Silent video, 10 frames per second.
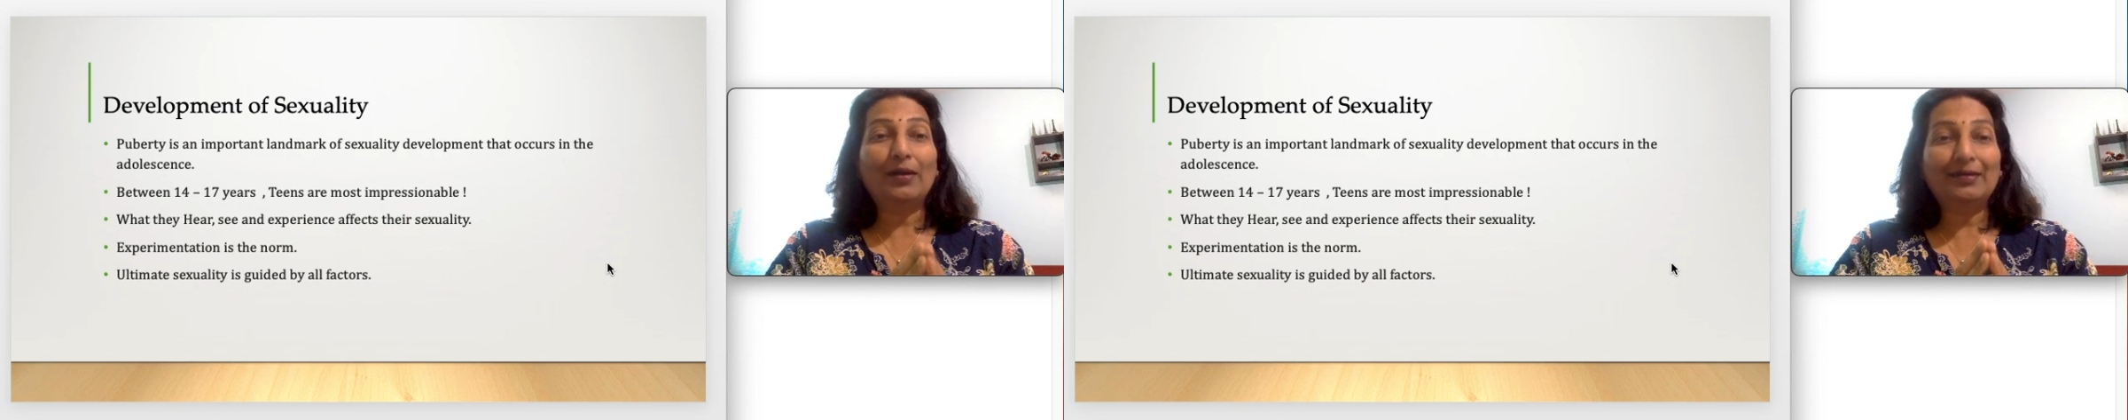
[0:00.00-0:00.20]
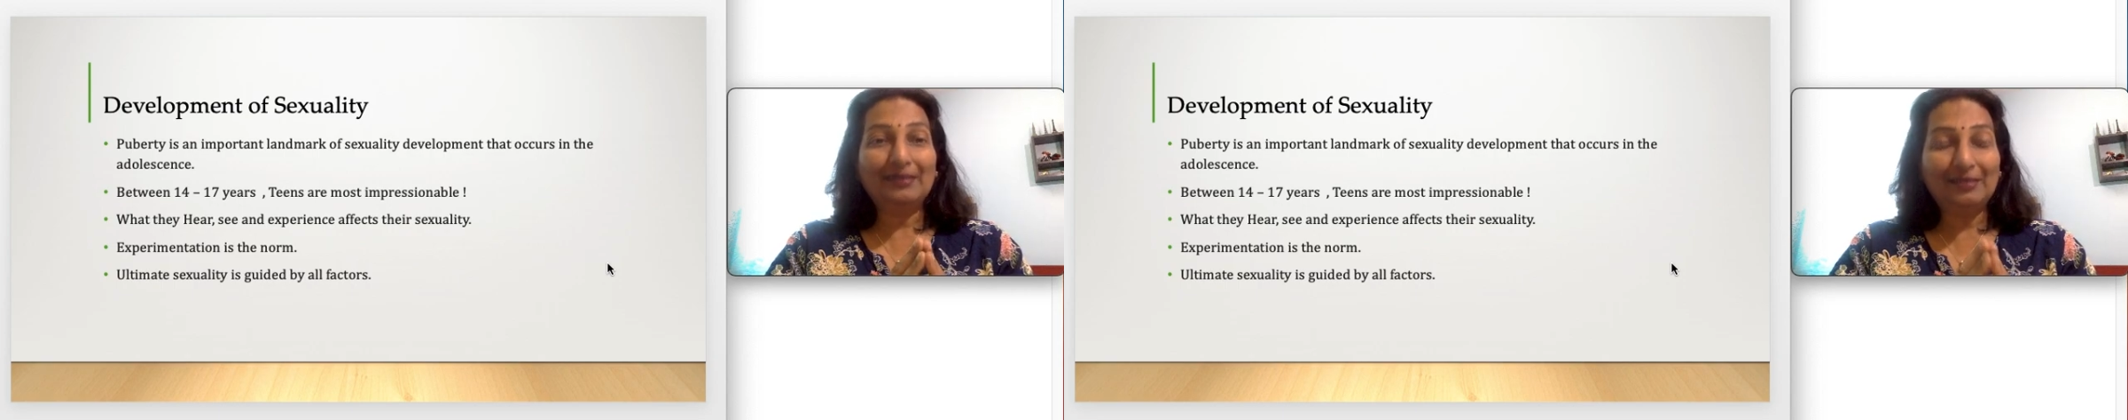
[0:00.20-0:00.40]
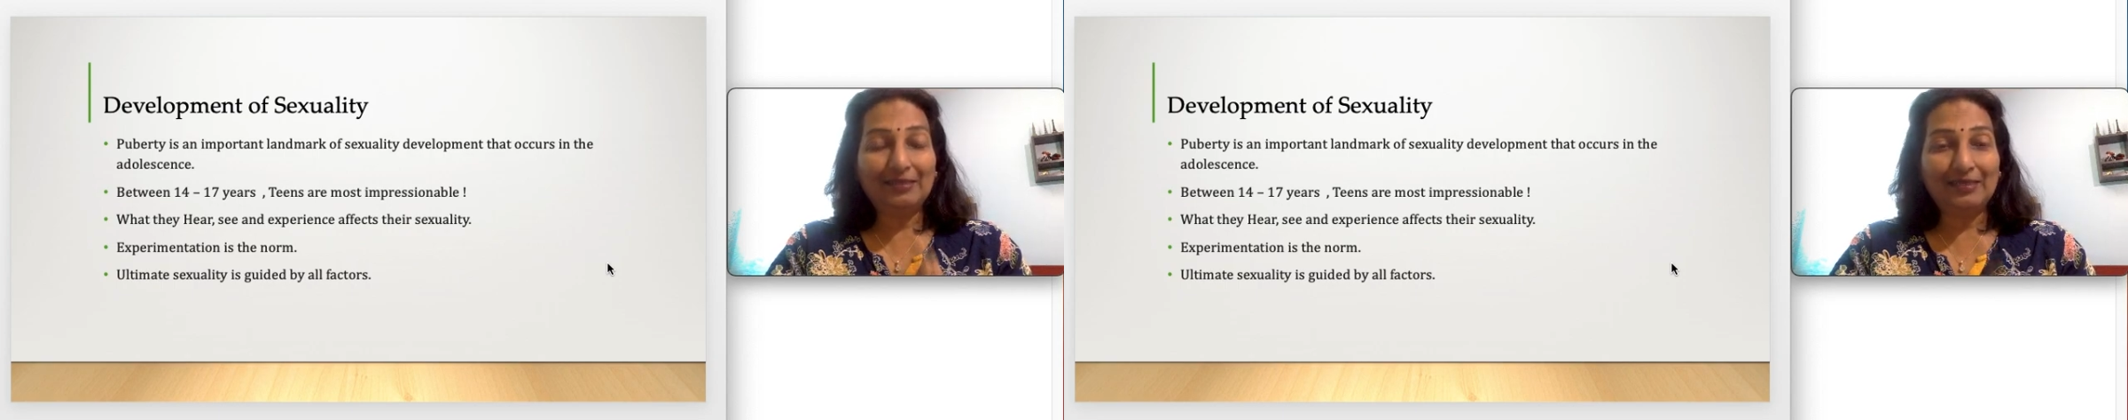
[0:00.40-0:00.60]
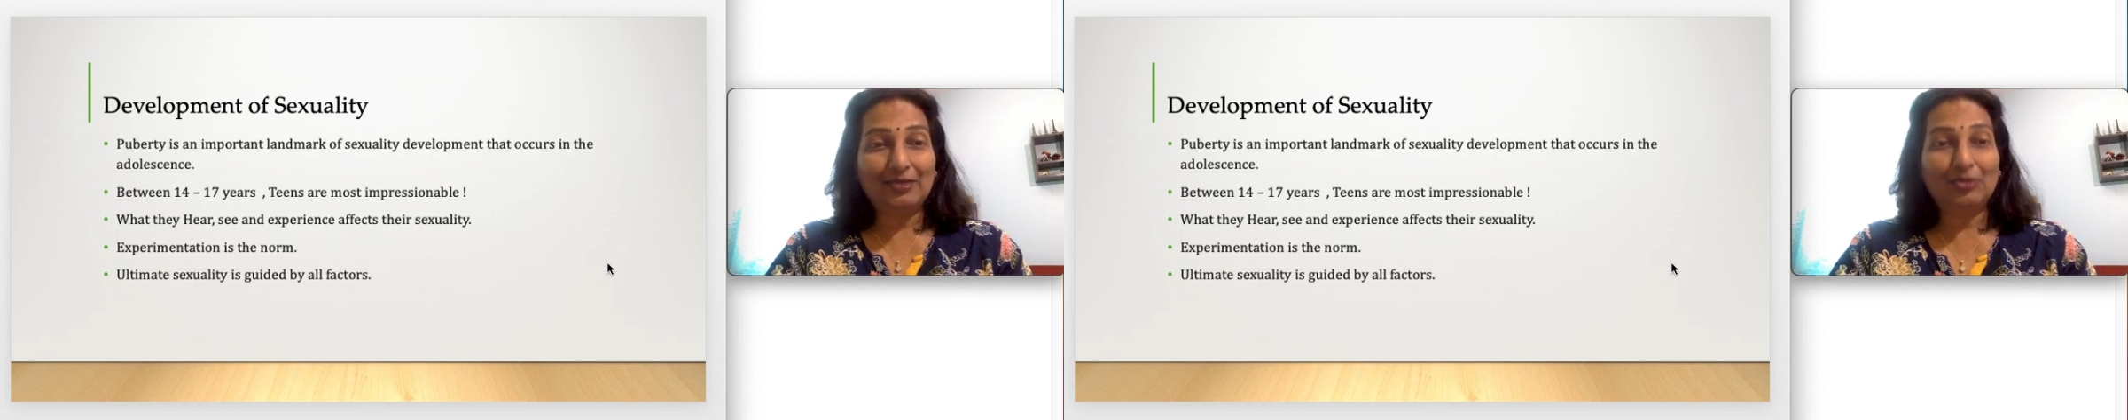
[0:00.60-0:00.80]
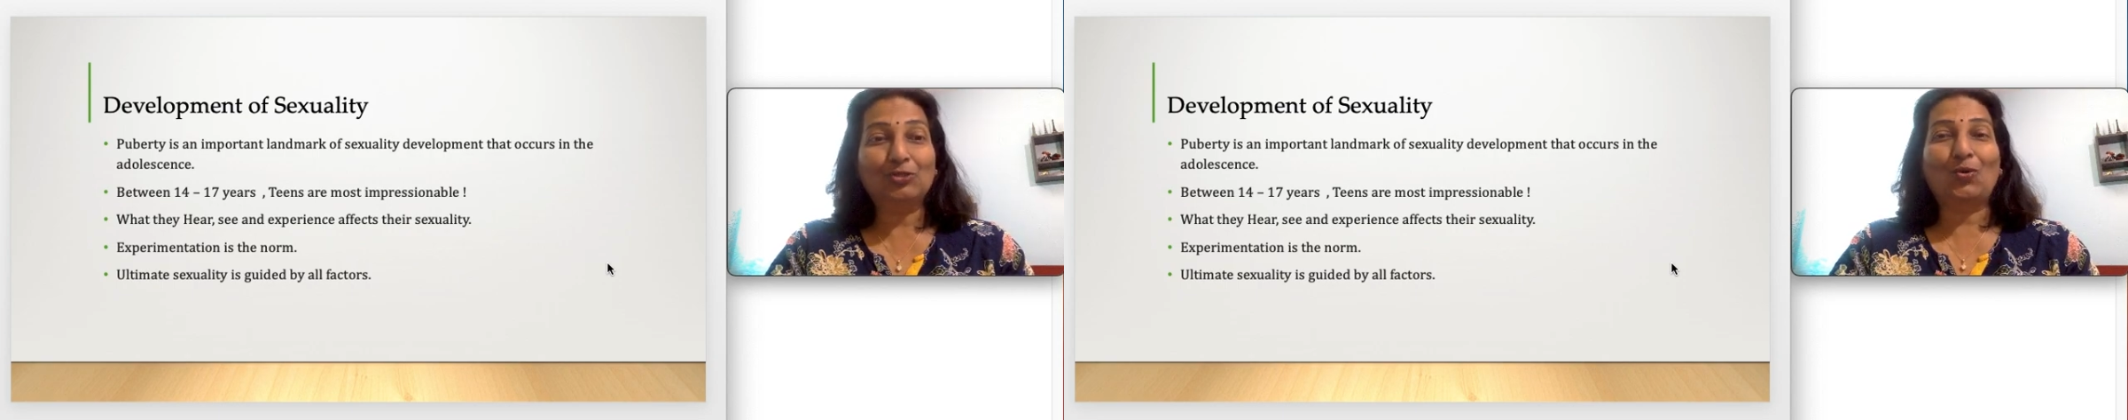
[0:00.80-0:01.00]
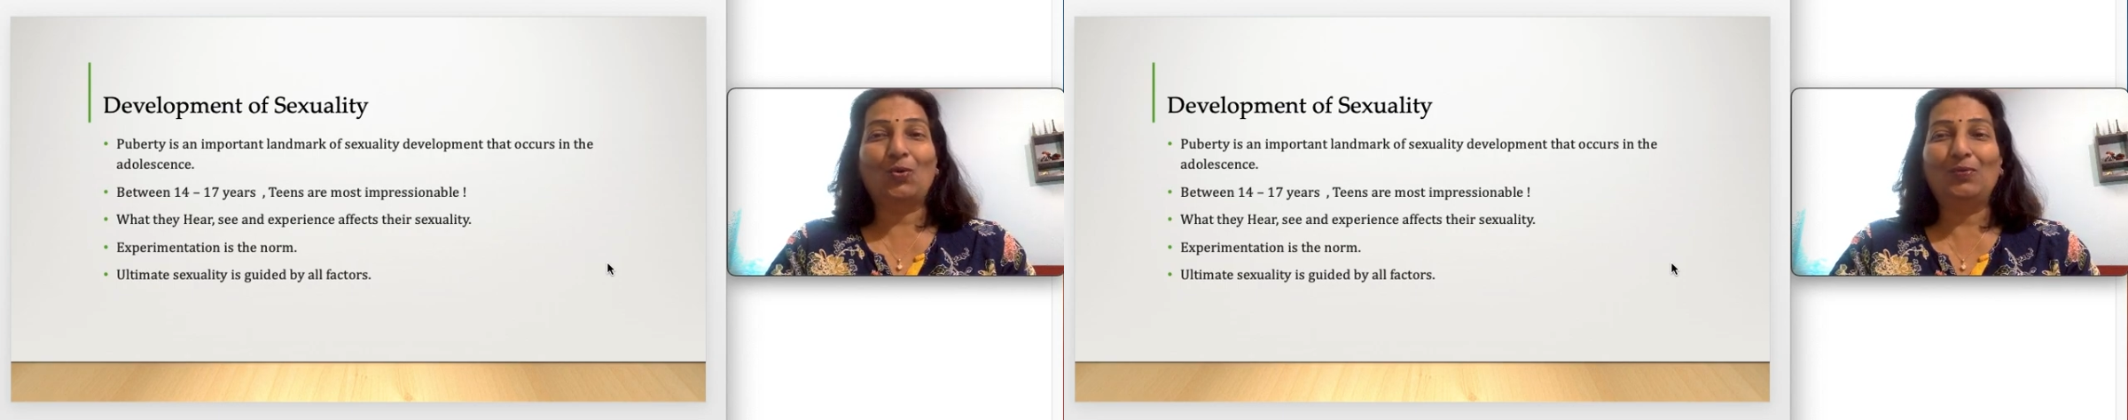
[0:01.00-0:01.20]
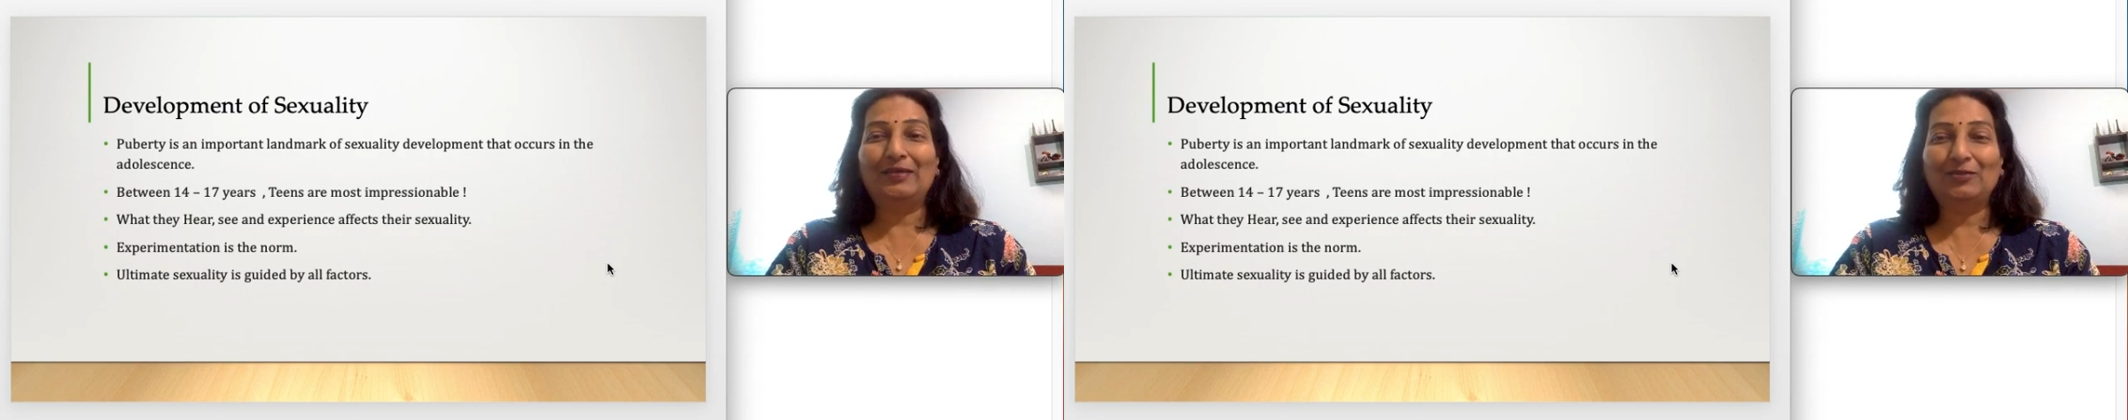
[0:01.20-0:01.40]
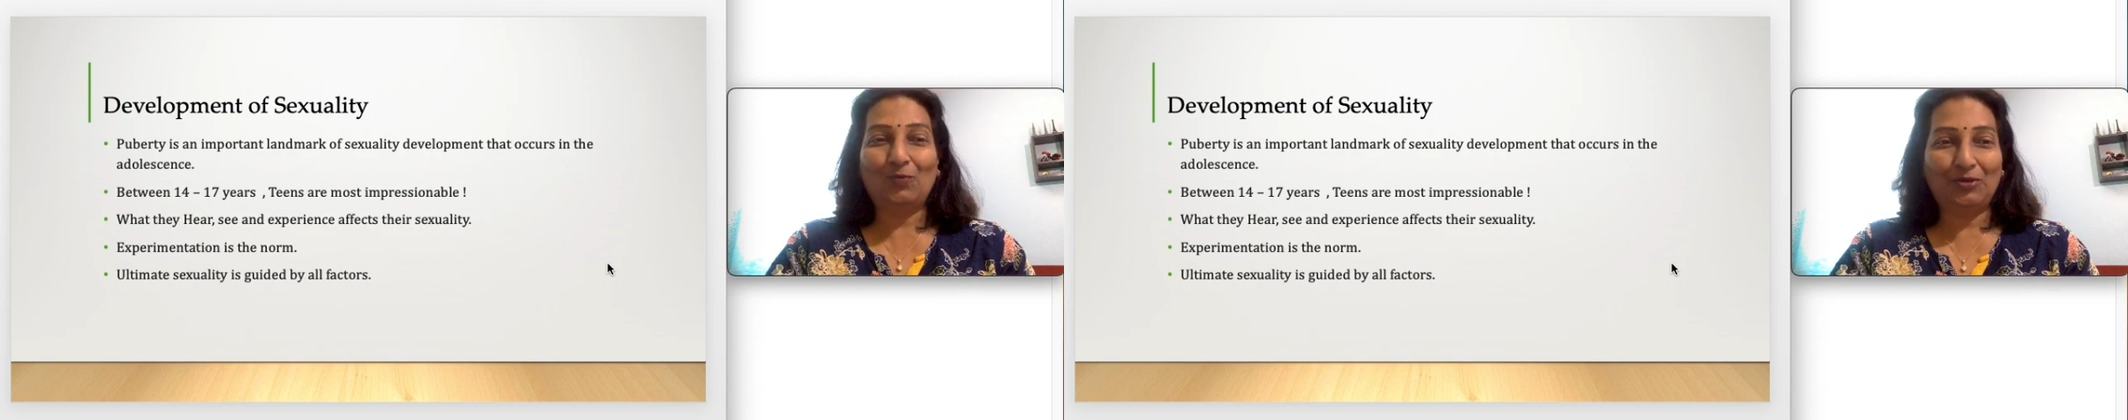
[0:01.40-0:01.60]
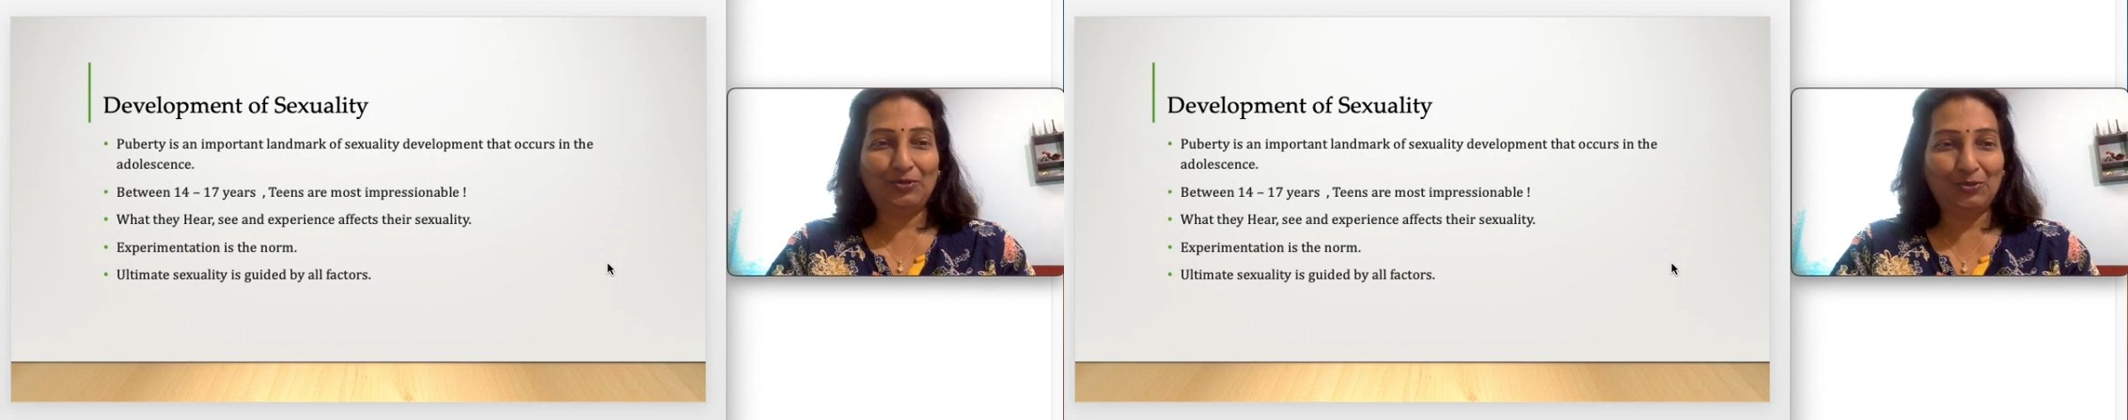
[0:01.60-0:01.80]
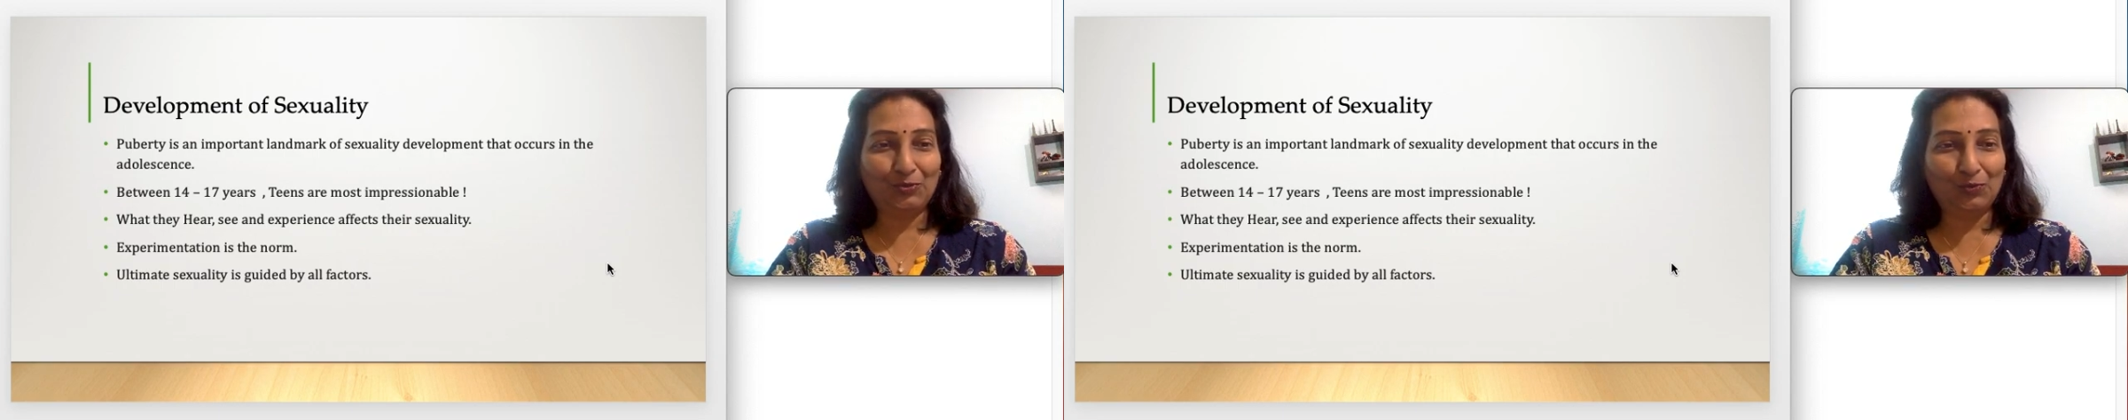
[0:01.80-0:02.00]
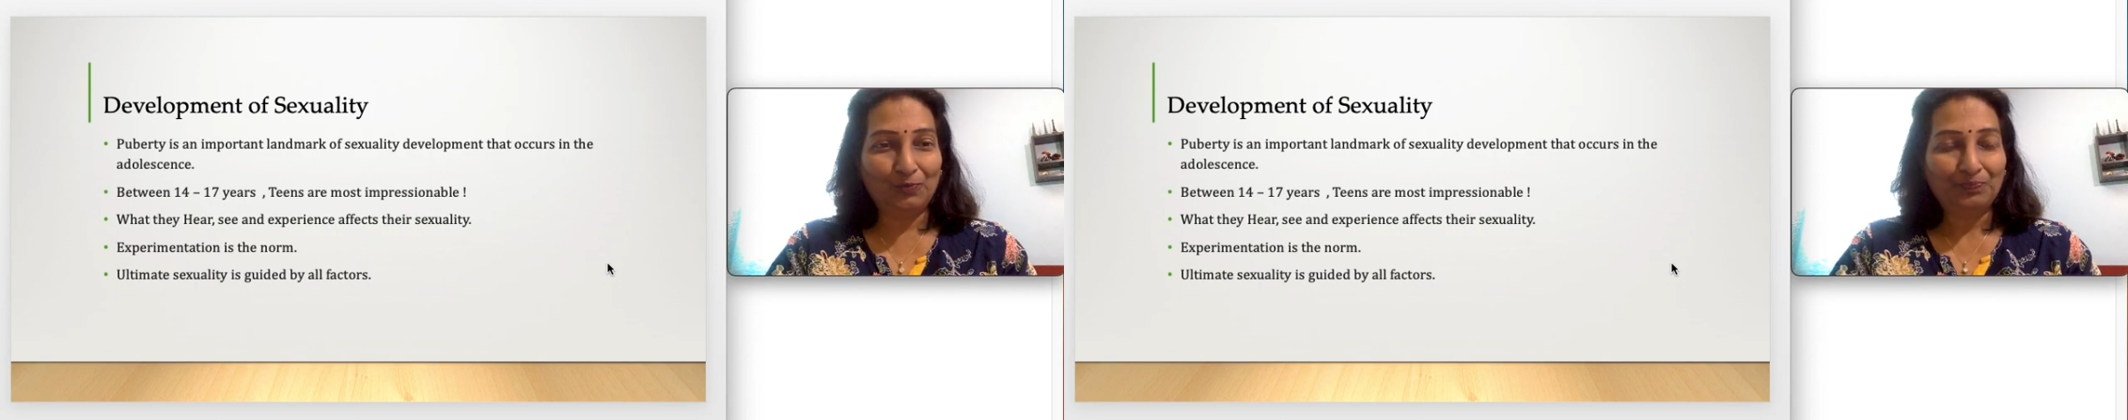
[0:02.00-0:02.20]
the teenagers always want to do.